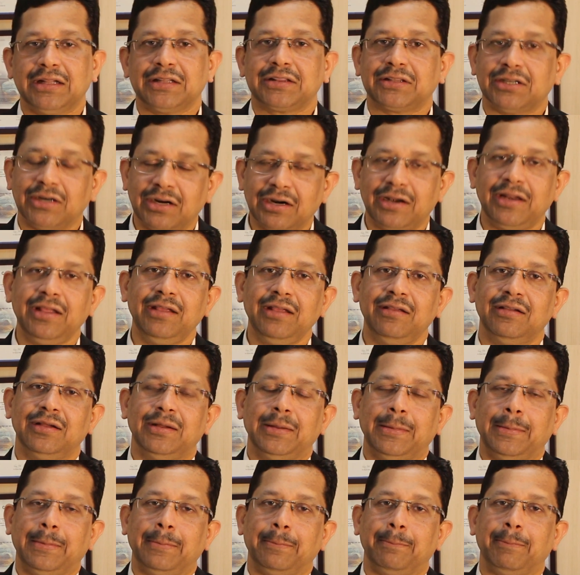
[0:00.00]
Thirdly,
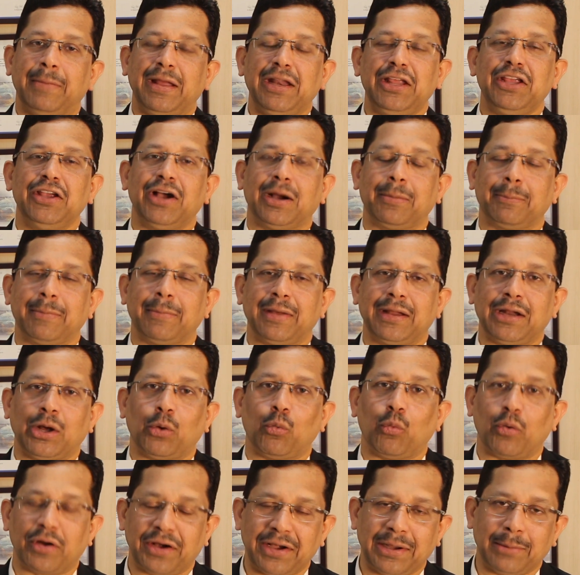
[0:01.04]
many young men are
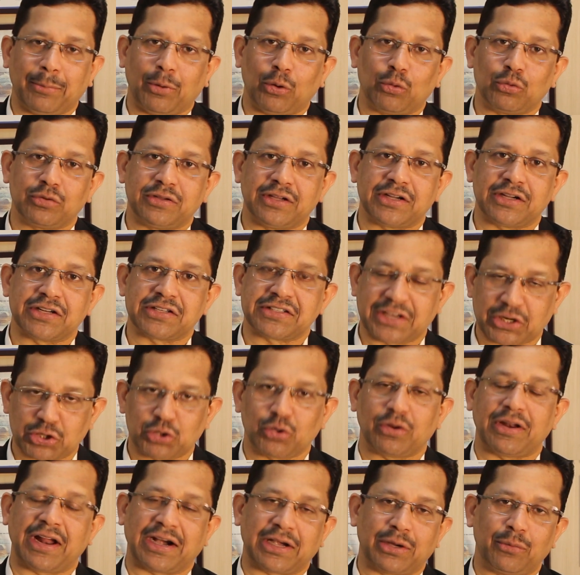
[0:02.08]
worried about their
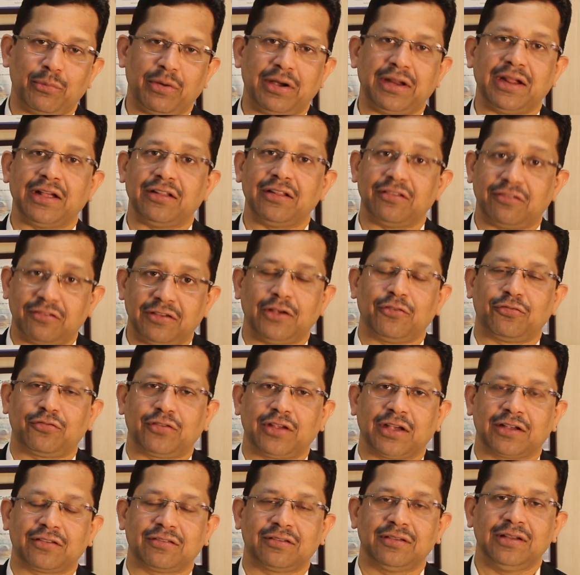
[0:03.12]
sexual activity and safe
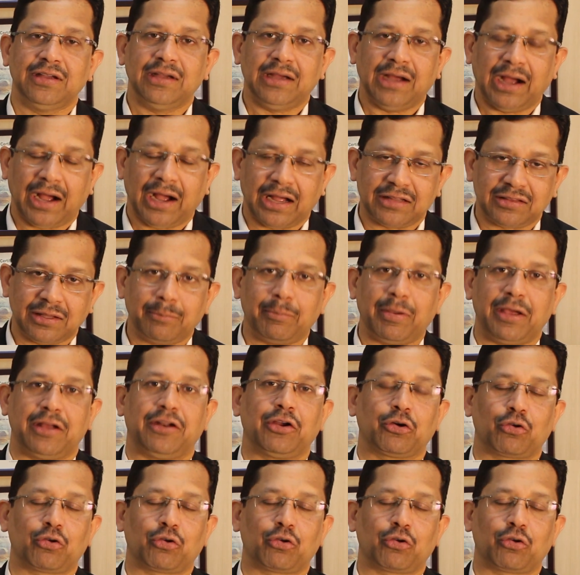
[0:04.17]
sex. I think barrier